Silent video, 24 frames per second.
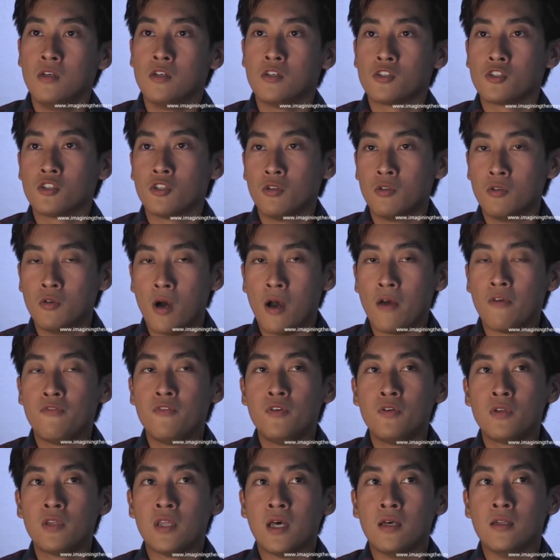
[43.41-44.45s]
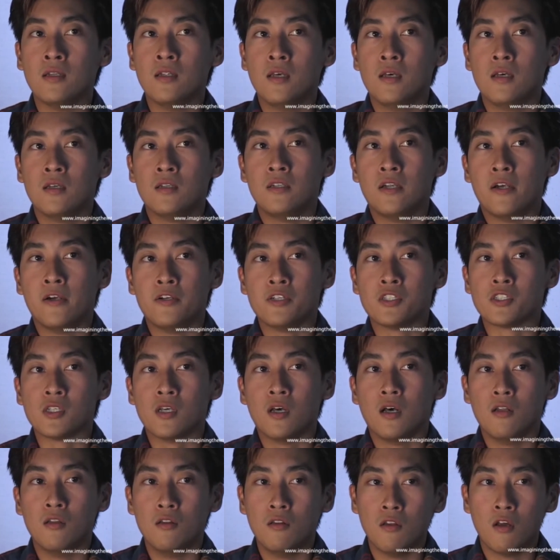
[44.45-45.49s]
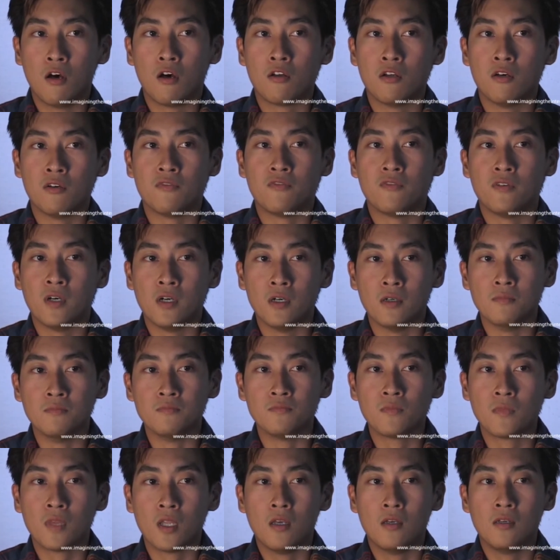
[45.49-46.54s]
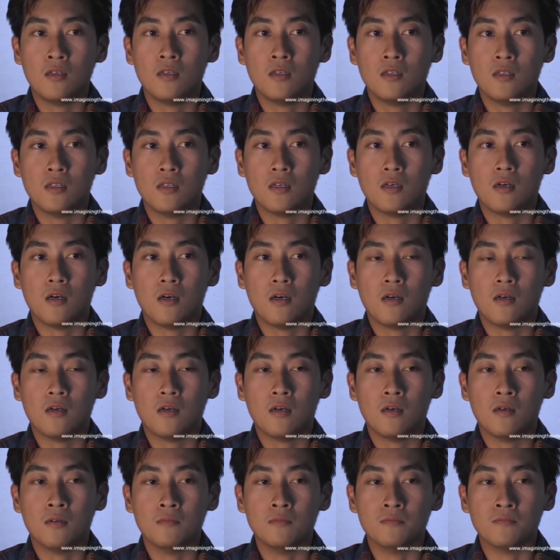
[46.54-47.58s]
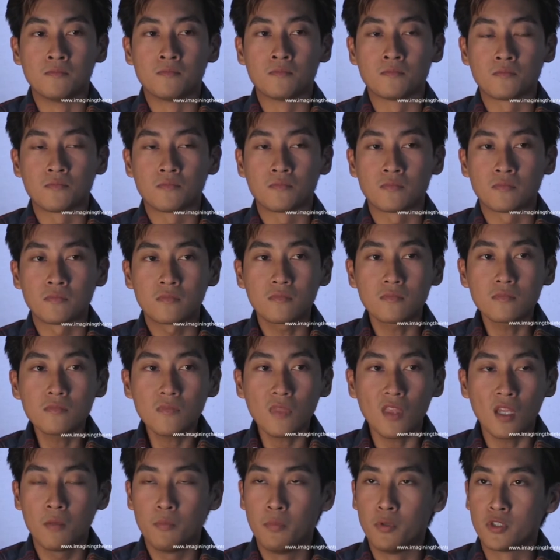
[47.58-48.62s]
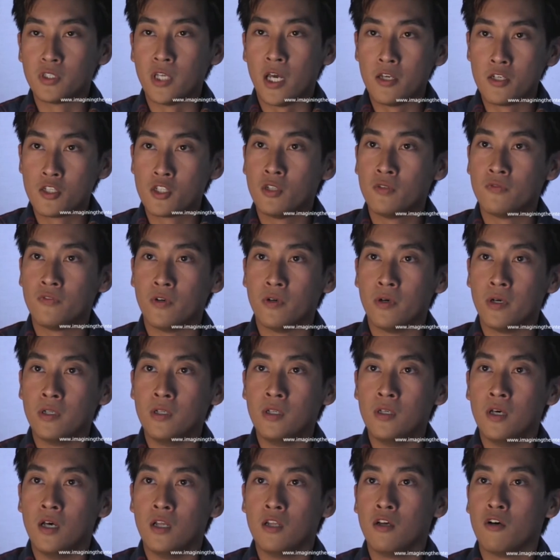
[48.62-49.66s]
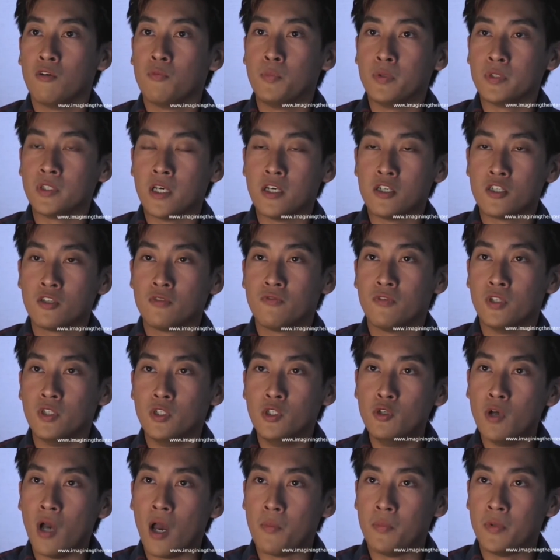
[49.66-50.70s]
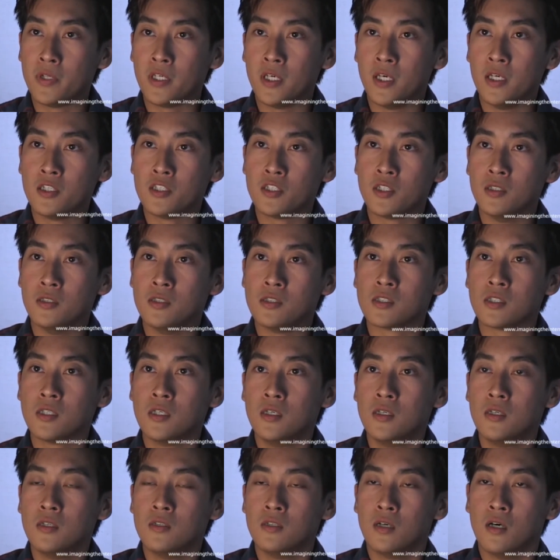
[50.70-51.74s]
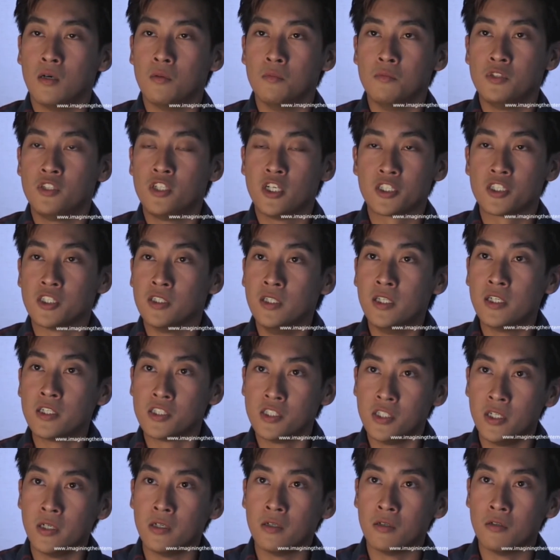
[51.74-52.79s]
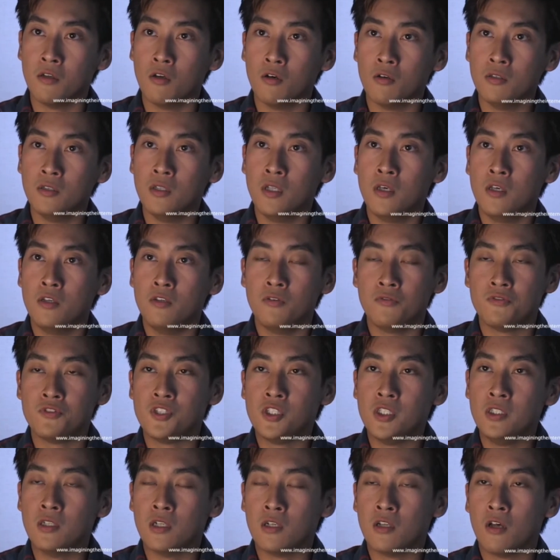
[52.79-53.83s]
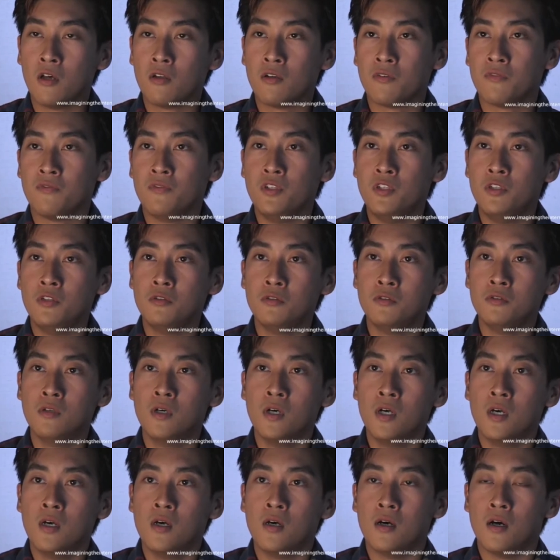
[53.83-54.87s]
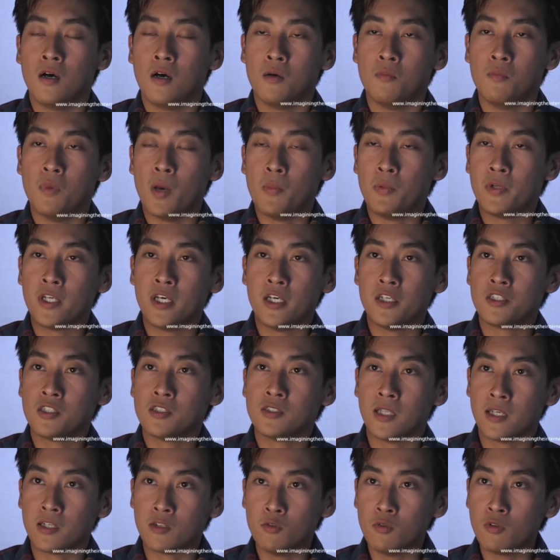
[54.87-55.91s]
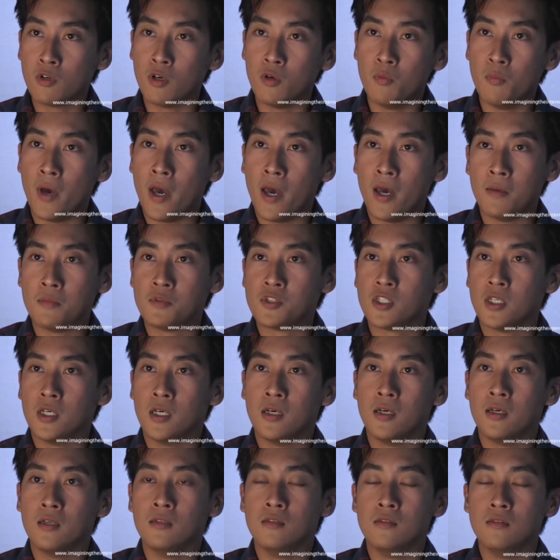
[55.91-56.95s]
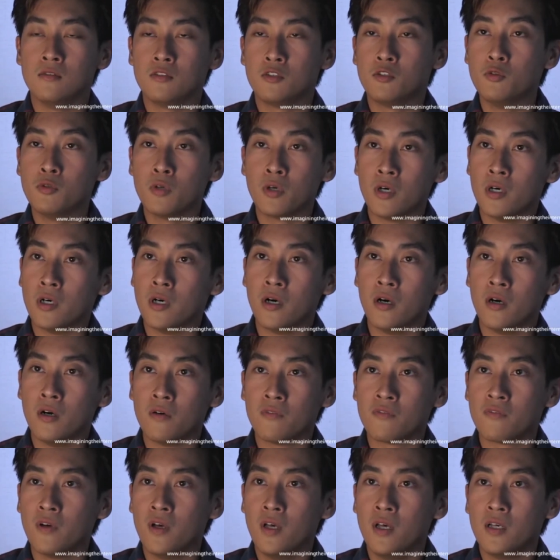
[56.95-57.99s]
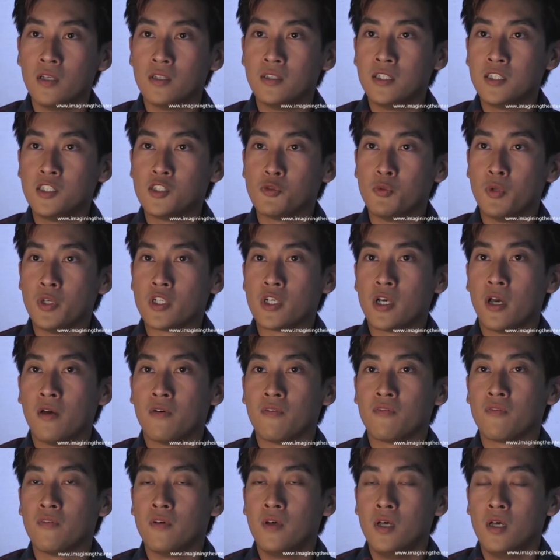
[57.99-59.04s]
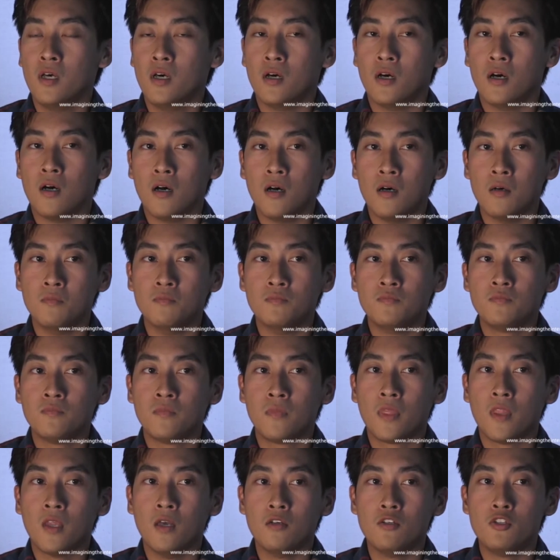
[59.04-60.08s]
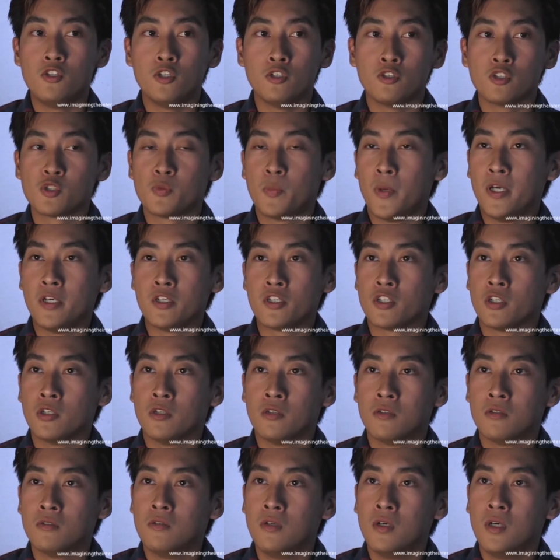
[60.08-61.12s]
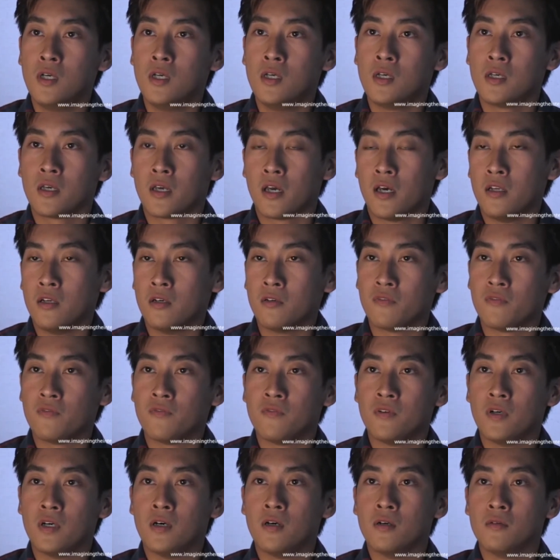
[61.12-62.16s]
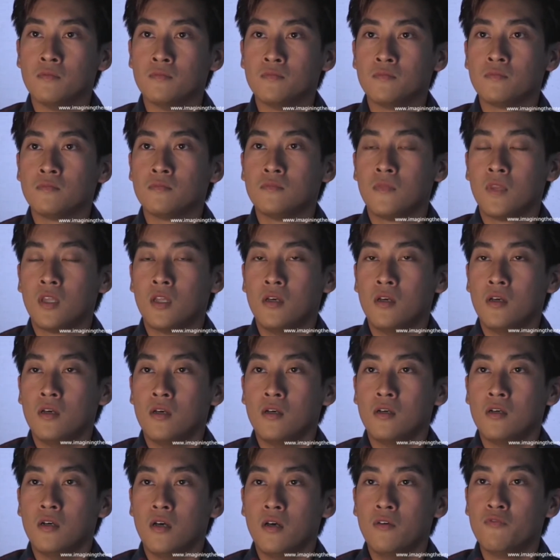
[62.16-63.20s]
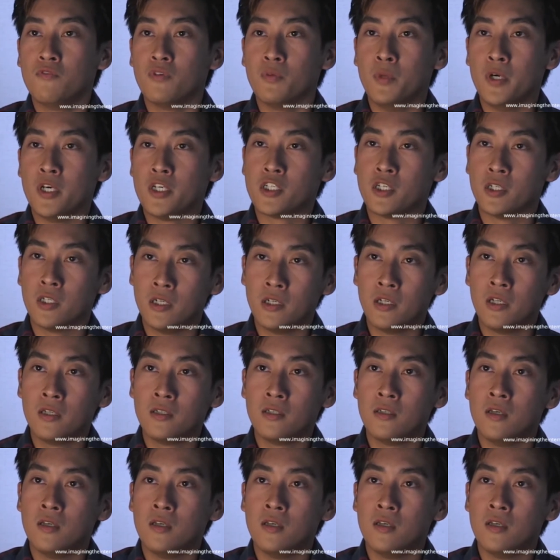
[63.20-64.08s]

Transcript: So I feel that there is a lot of um, um, potential for it, a lot of potential for new applications. Um, just in this year alone, you've seen a lot of new um, applications like Google Maps and Google Earth, things which have um, geospatial kind of information in it.